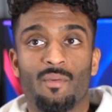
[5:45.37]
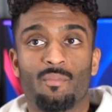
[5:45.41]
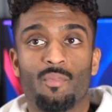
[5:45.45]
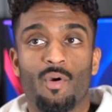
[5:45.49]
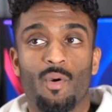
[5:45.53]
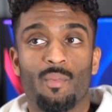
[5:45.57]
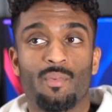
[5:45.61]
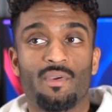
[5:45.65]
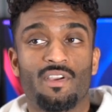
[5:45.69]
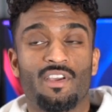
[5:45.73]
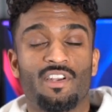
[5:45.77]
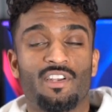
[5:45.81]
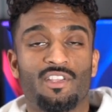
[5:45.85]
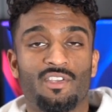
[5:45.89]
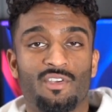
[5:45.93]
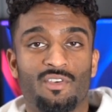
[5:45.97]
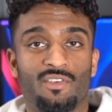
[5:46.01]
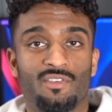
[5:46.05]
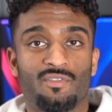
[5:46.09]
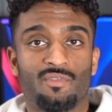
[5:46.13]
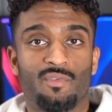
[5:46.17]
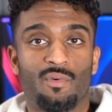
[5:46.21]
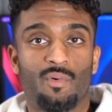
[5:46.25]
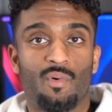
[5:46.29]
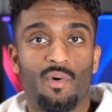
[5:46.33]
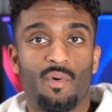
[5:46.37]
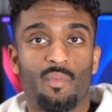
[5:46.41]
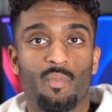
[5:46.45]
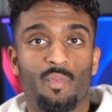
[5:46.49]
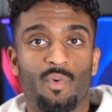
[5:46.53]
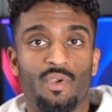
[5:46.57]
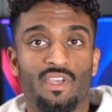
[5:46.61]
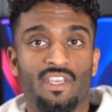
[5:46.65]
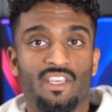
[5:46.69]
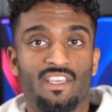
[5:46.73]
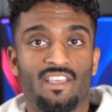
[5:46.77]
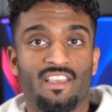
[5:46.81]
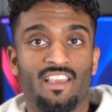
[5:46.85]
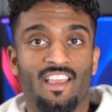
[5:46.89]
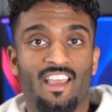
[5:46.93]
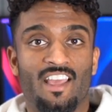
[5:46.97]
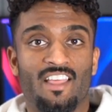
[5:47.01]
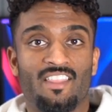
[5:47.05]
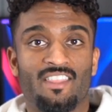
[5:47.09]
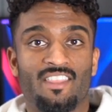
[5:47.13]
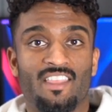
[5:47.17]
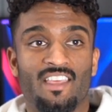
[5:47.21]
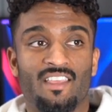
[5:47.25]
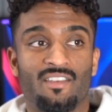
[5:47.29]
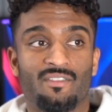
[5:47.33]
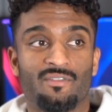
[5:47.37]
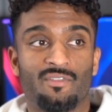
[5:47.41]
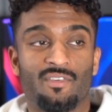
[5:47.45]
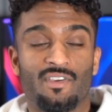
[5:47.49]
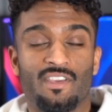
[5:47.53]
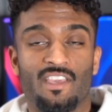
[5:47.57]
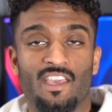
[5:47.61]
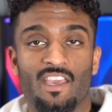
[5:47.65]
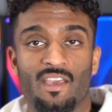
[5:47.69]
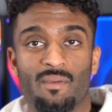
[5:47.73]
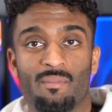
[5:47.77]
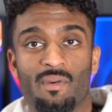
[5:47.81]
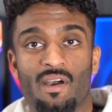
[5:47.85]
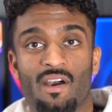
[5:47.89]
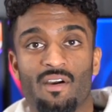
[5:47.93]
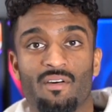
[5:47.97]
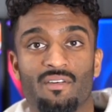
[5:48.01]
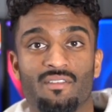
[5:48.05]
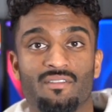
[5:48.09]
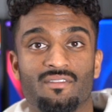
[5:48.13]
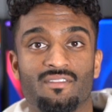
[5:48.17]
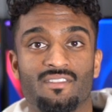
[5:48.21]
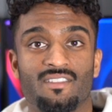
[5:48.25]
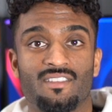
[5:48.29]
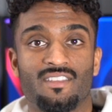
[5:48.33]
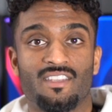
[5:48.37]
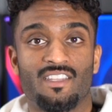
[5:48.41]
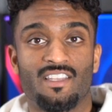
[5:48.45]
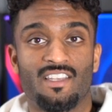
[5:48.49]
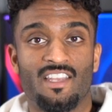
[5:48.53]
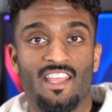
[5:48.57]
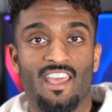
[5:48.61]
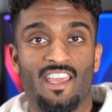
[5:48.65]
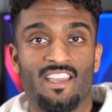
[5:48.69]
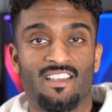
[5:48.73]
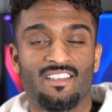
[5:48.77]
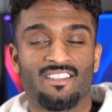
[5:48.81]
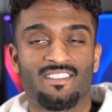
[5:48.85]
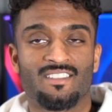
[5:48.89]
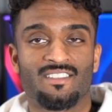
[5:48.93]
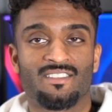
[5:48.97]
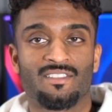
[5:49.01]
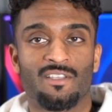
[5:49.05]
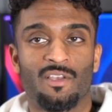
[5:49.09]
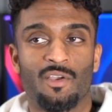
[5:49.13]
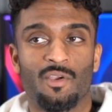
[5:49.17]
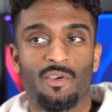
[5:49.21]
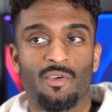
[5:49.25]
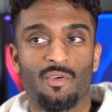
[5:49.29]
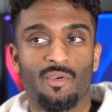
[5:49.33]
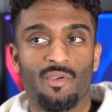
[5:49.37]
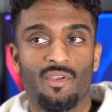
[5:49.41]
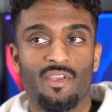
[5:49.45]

probably going to use for 1 week and then forget about the next. So